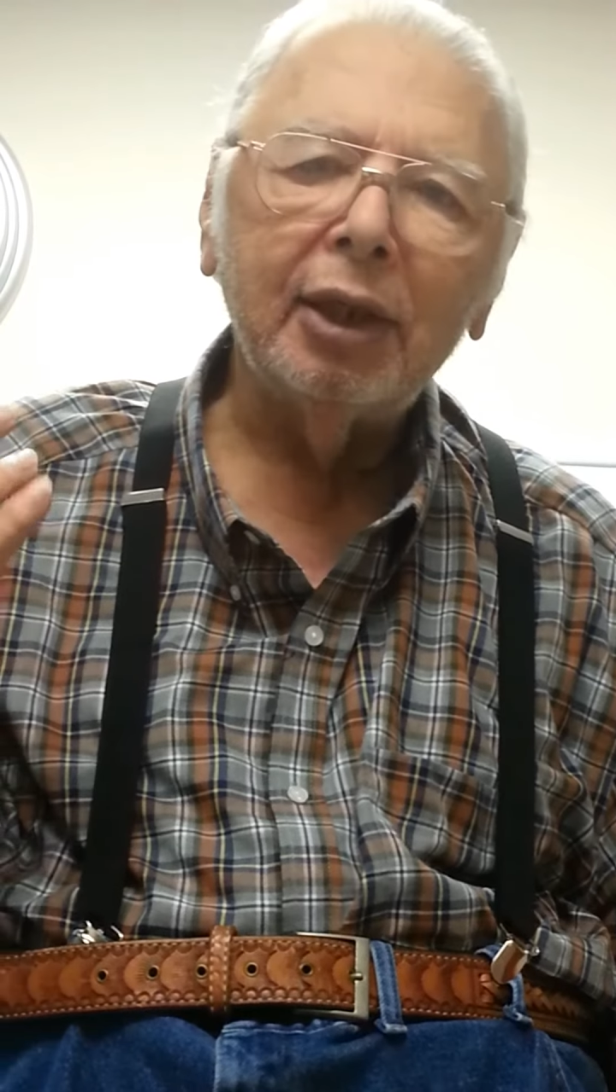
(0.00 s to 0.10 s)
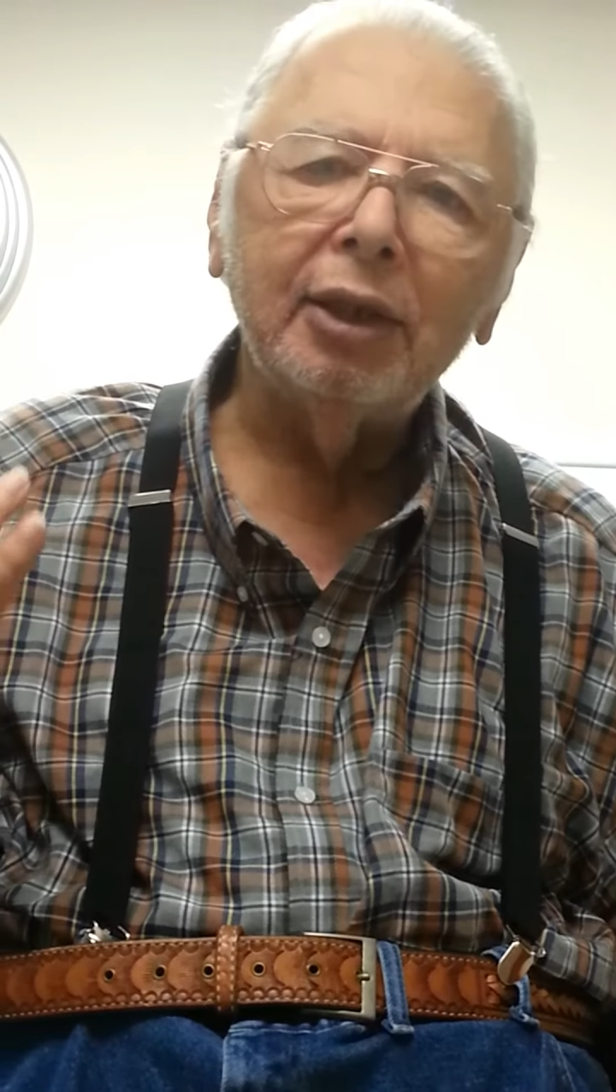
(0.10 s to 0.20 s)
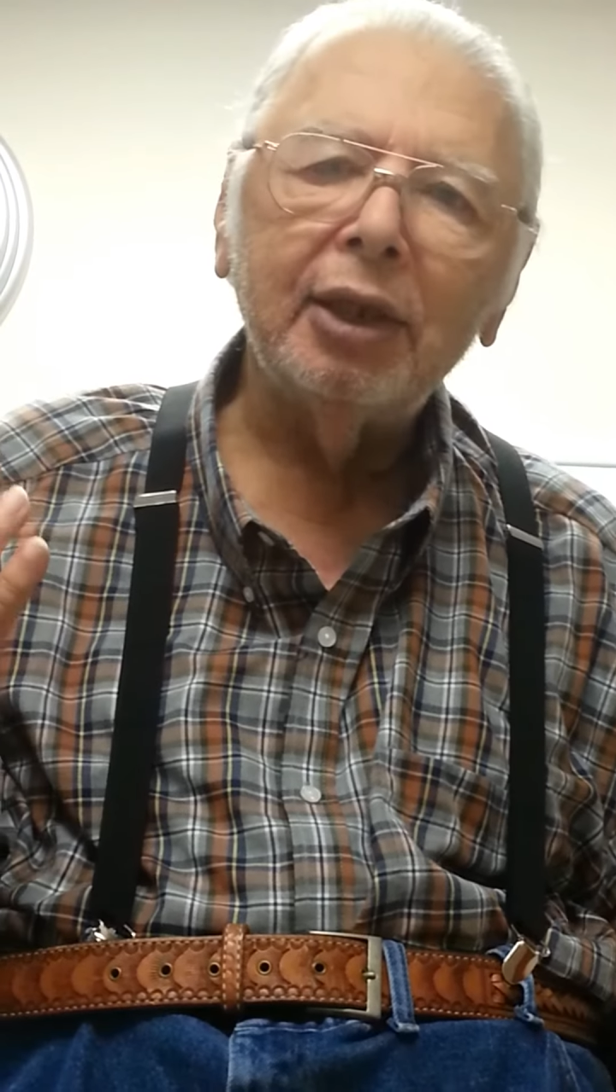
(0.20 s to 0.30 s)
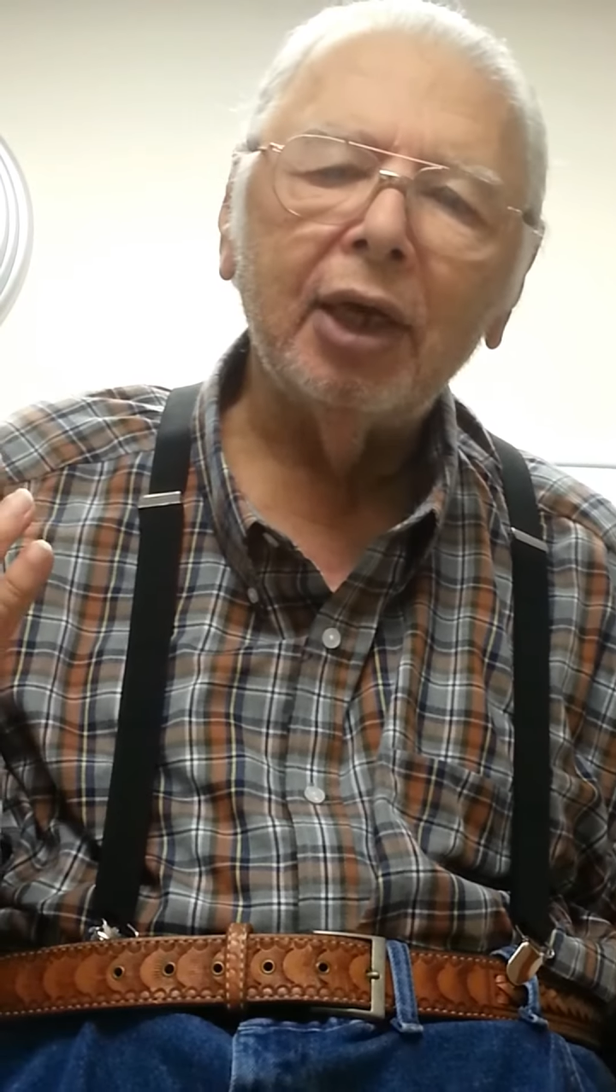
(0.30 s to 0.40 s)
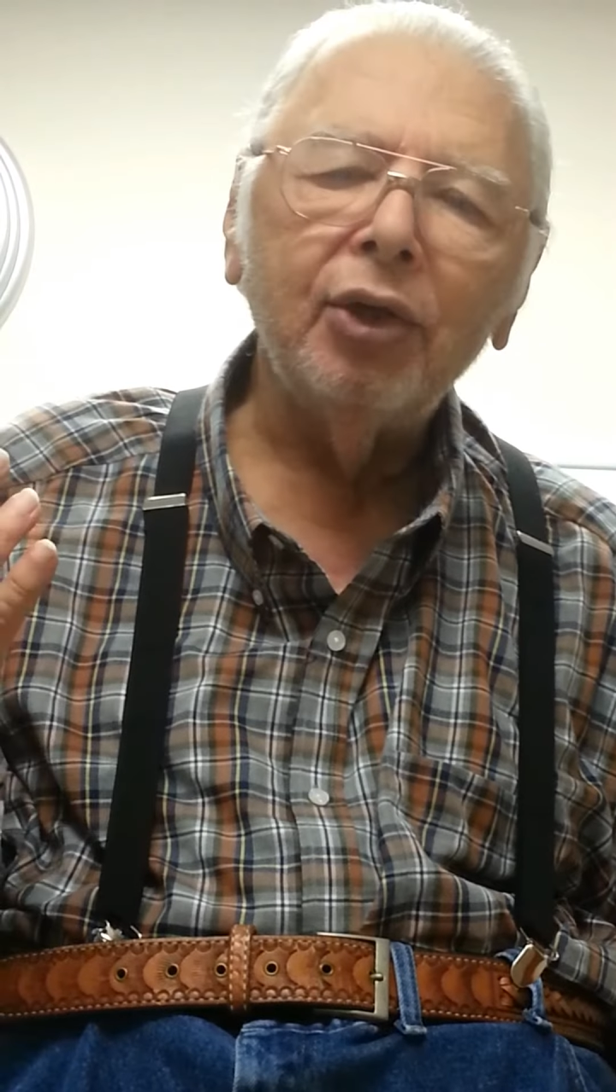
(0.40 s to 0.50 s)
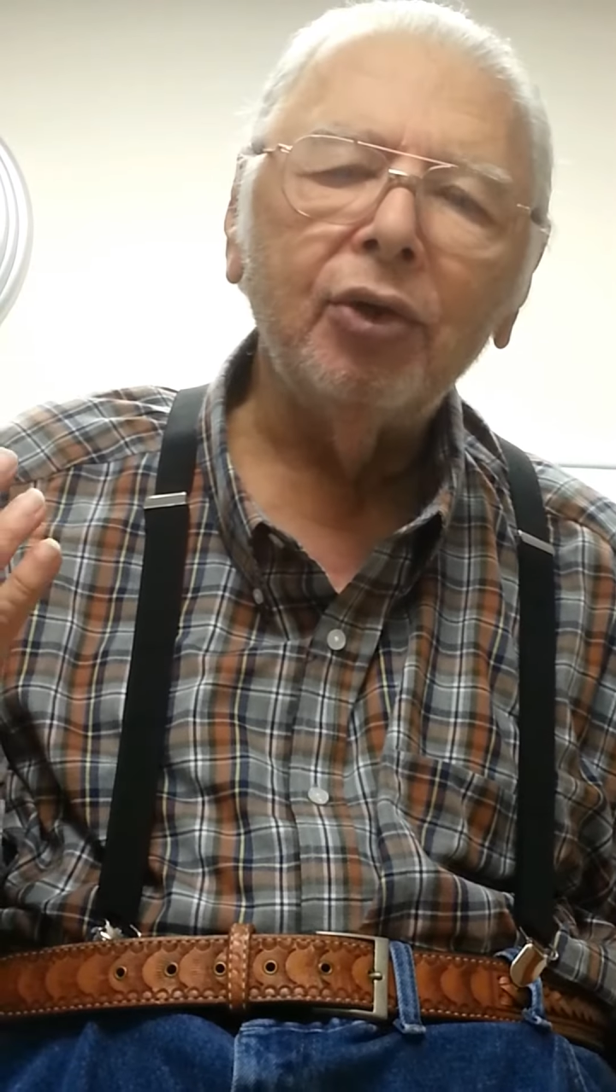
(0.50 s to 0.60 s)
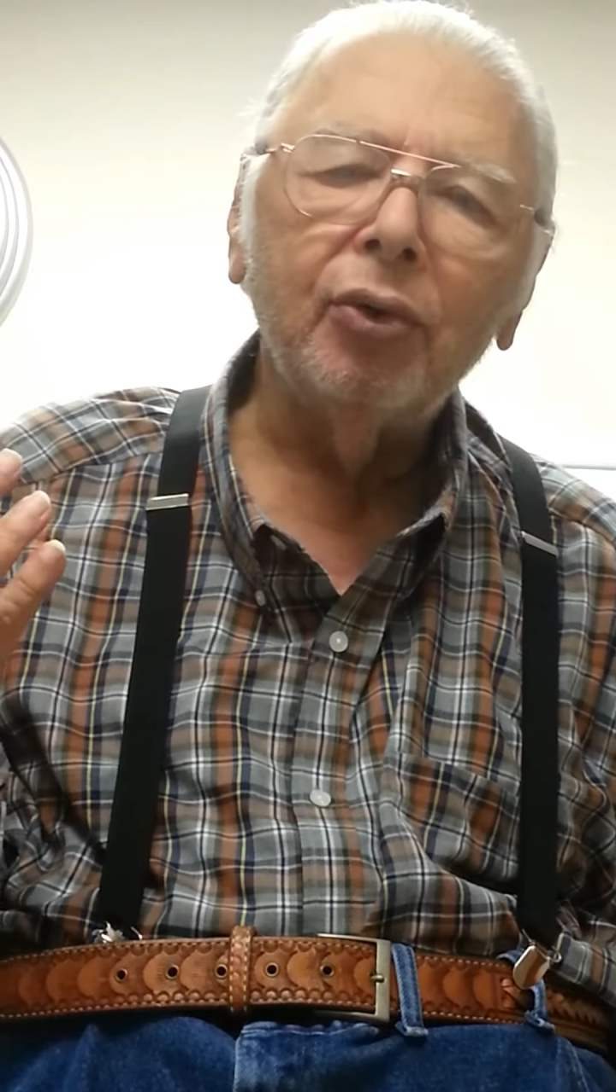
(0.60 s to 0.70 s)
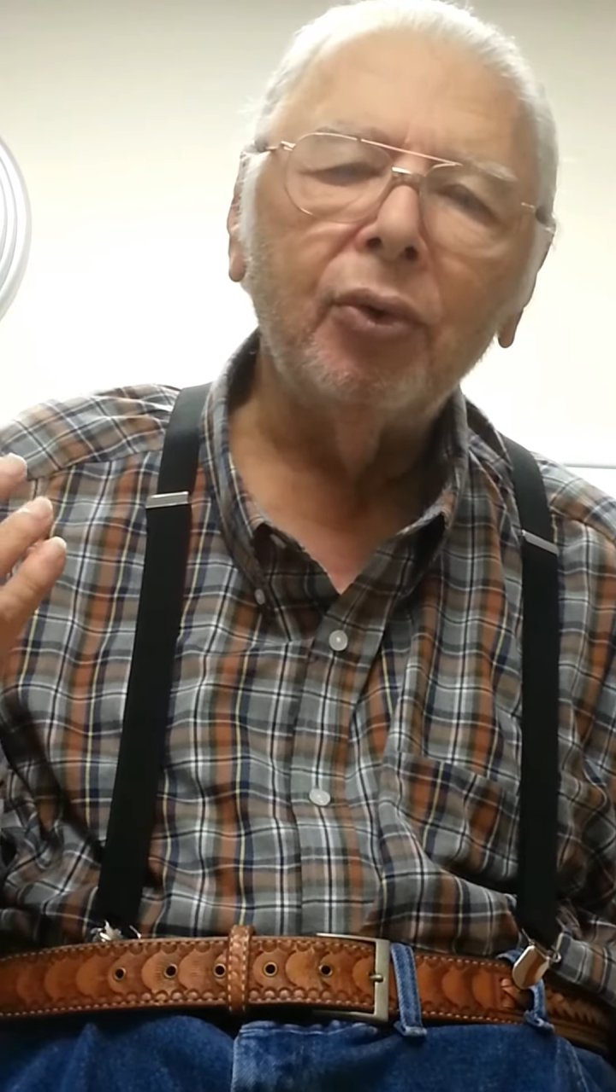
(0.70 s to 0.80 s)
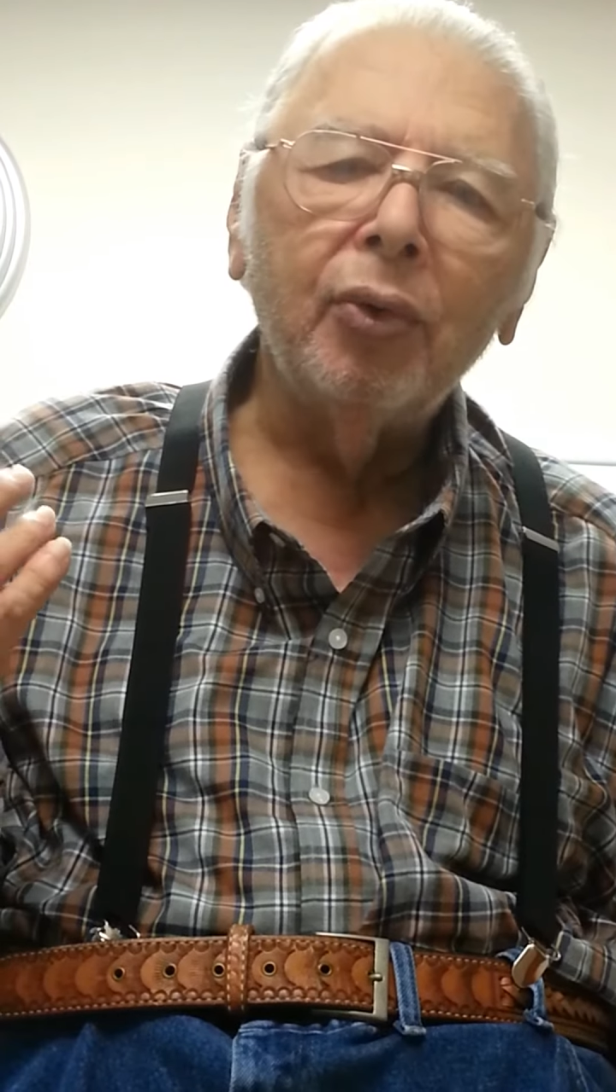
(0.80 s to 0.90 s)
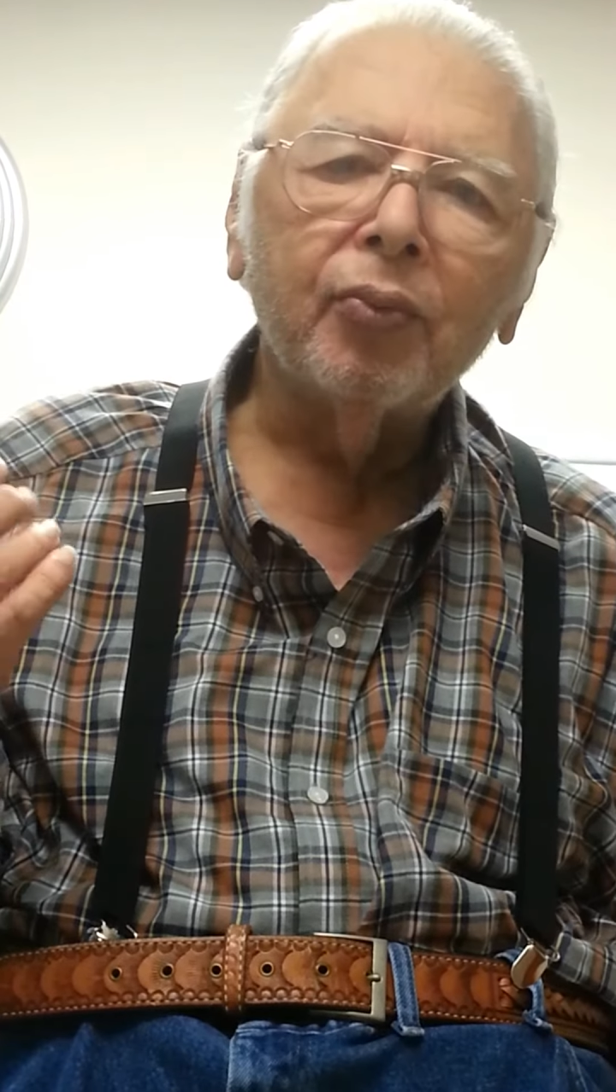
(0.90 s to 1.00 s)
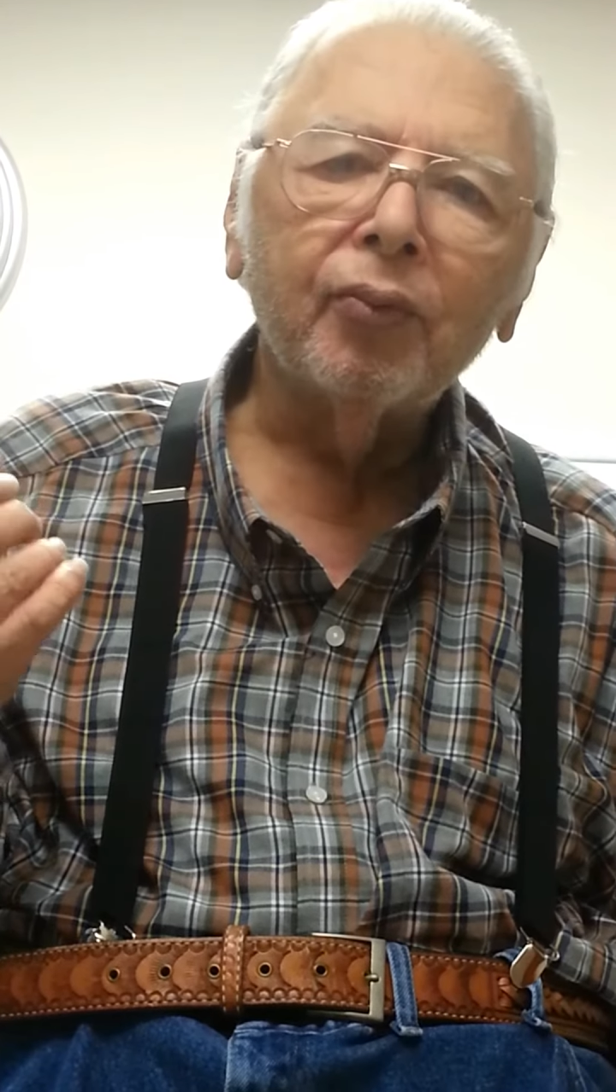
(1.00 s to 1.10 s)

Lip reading: tell you,